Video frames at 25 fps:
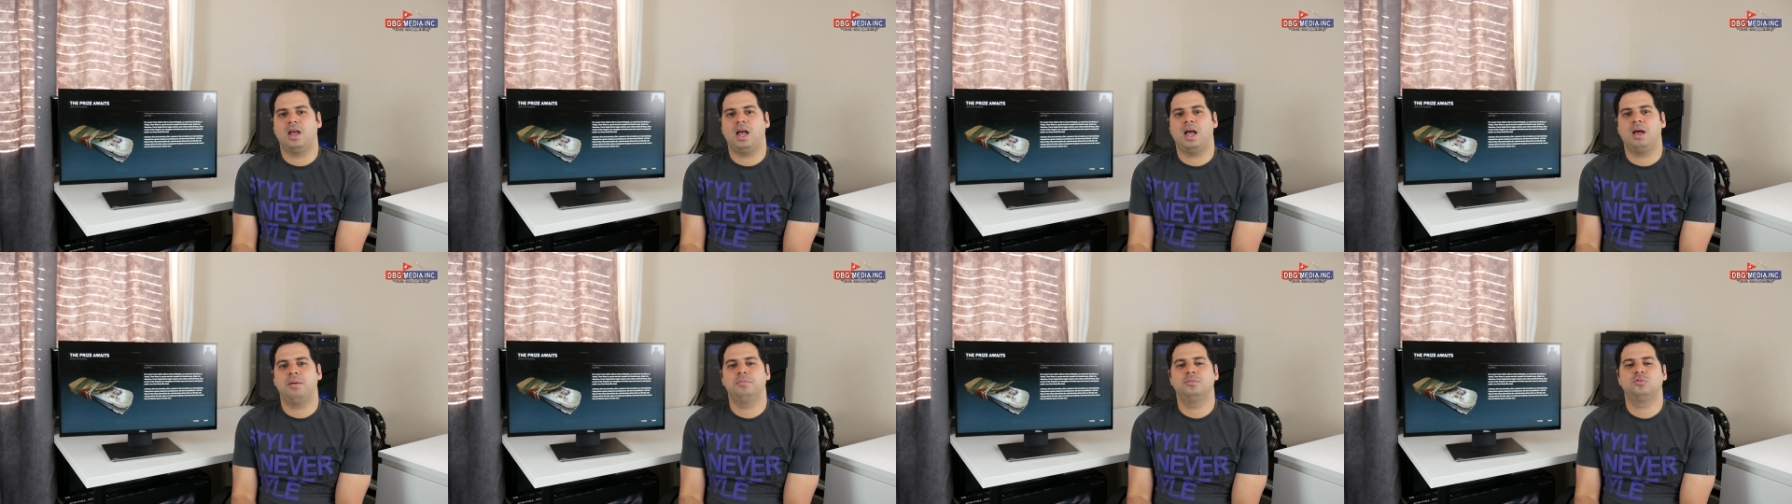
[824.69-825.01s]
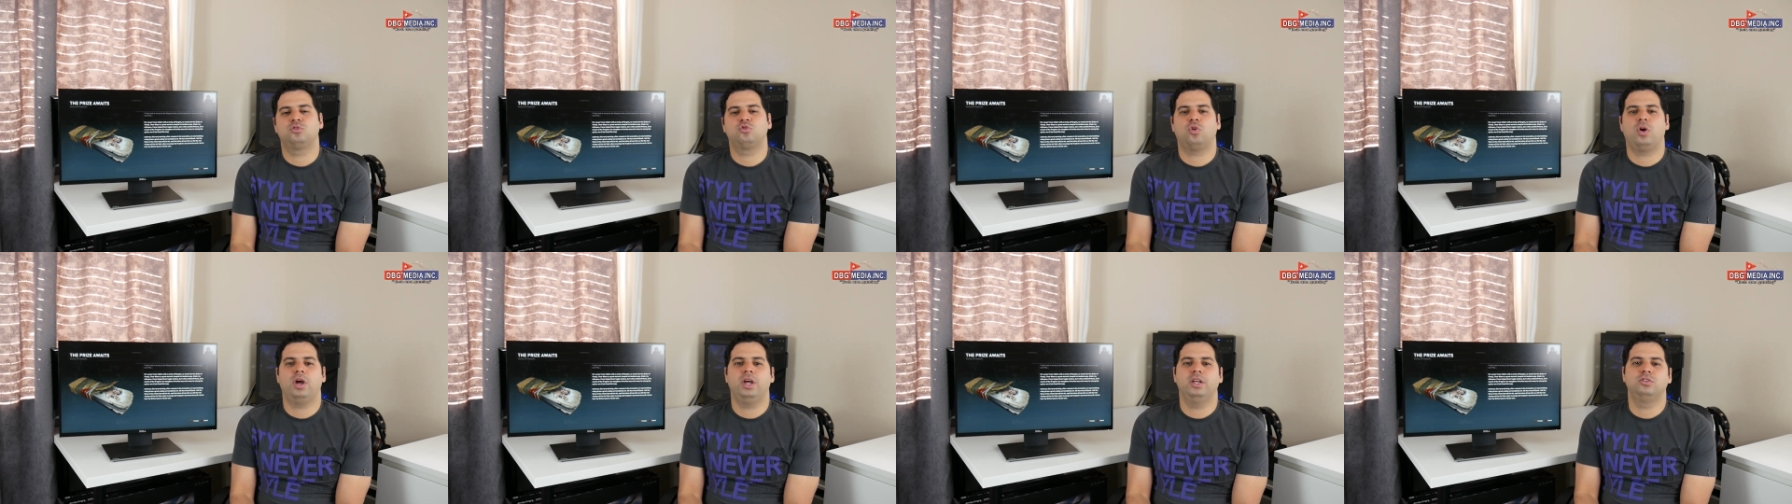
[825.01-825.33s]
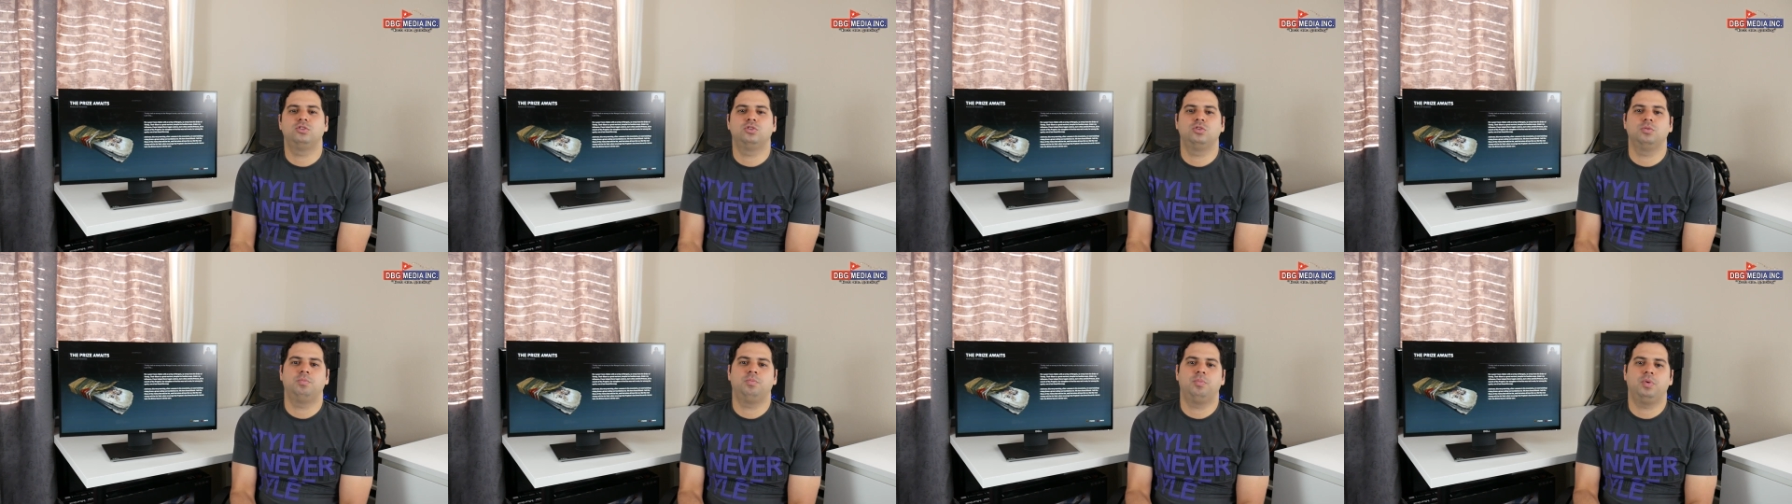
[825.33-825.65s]
I'm
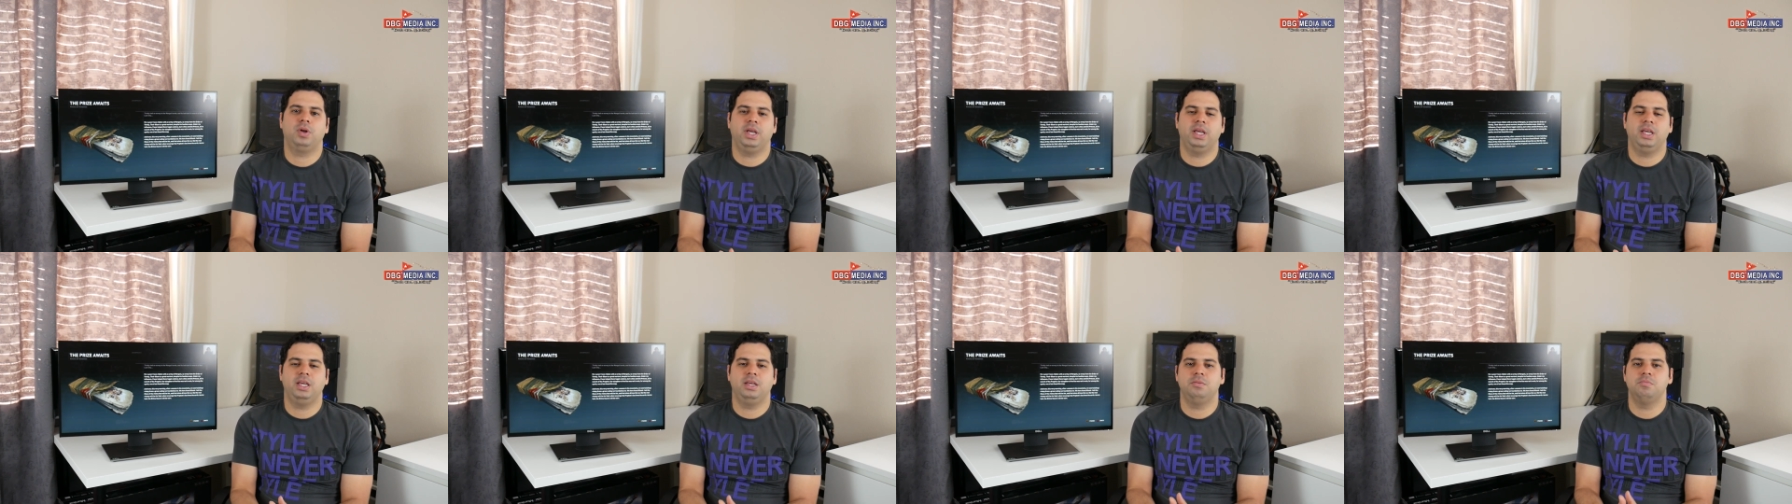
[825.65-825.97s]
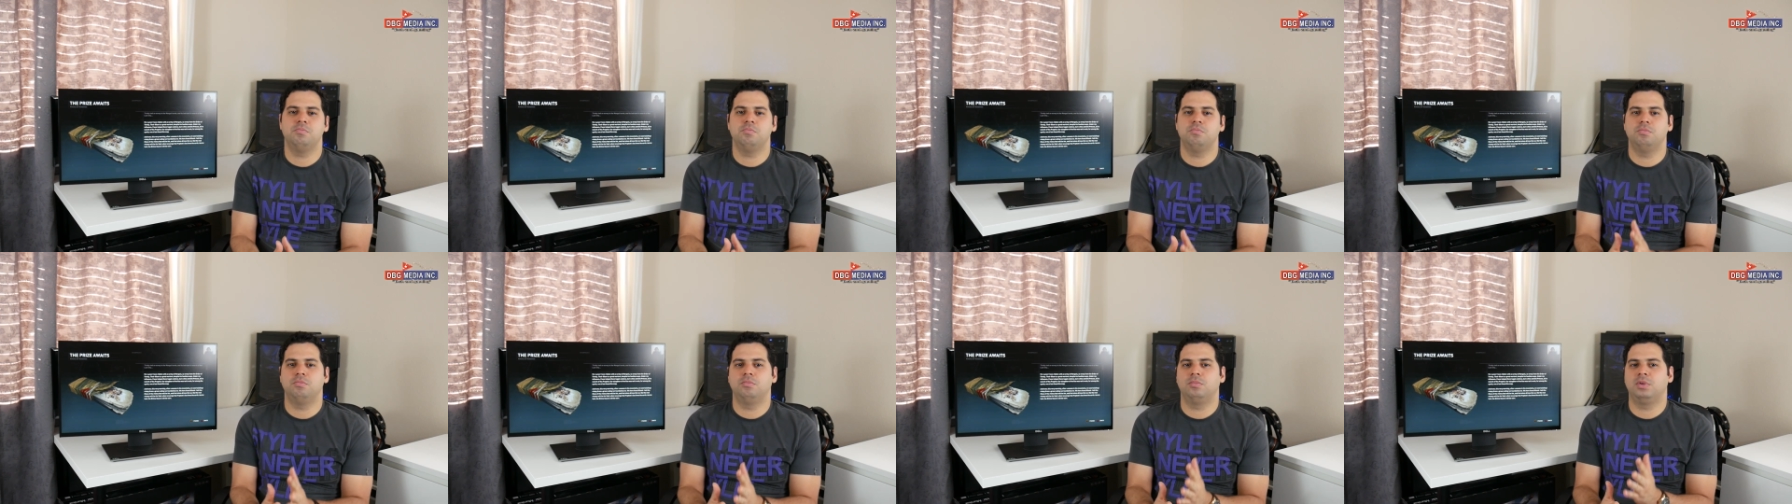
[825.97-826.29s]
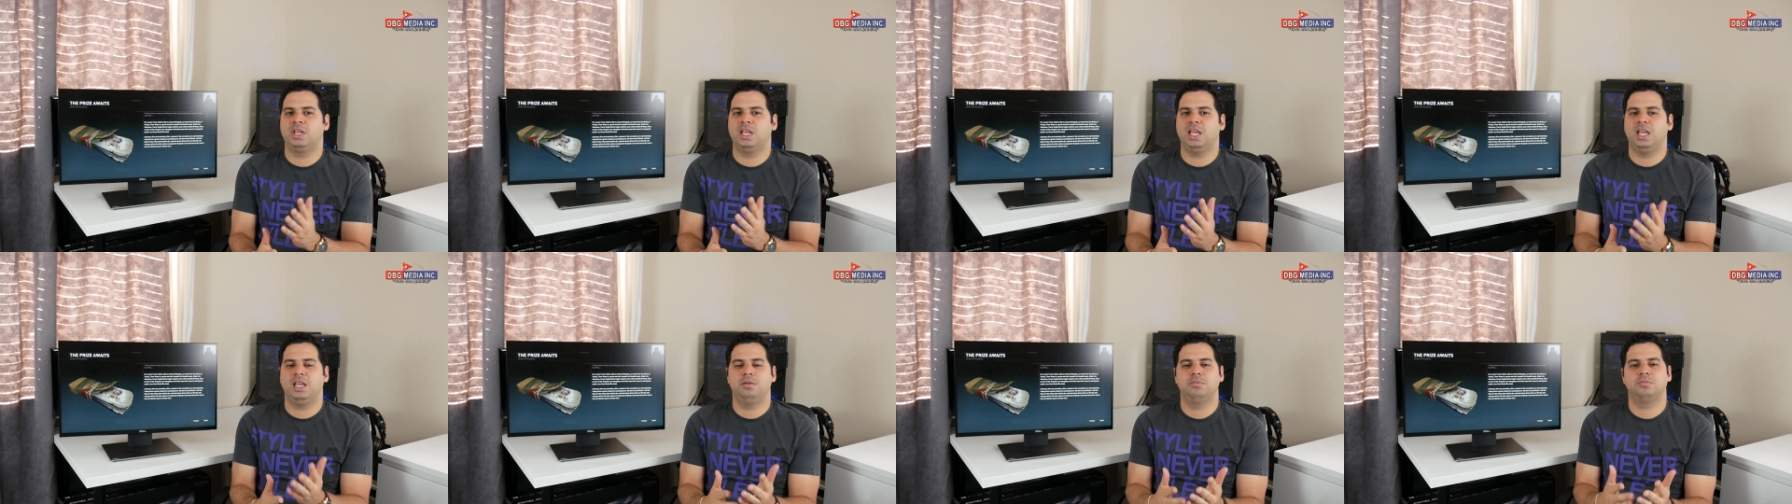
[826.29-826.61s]
trying to play
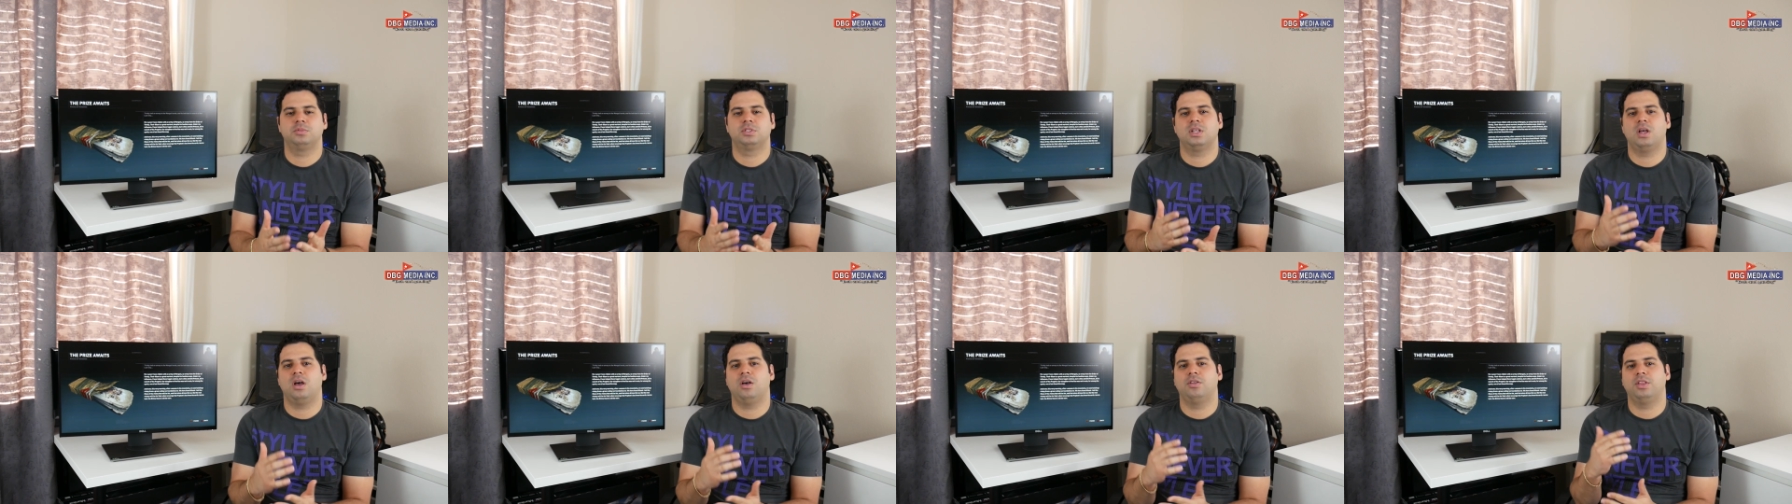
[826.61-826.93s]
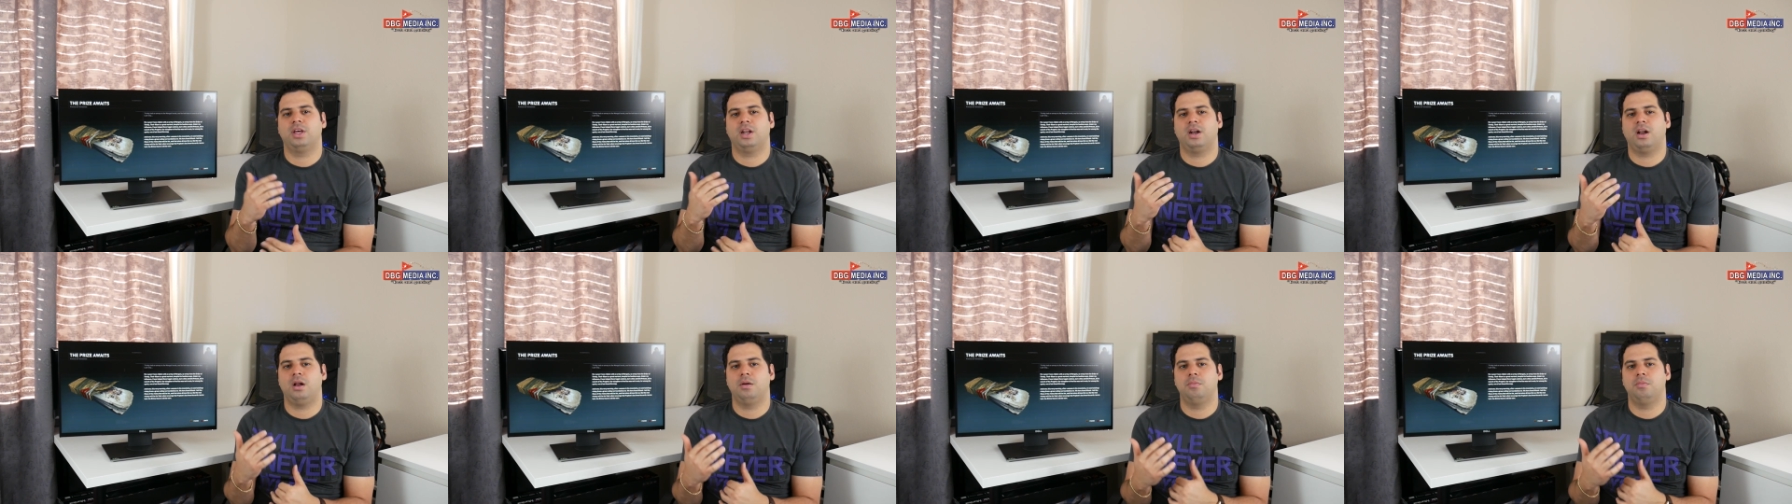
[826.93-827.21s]
games now that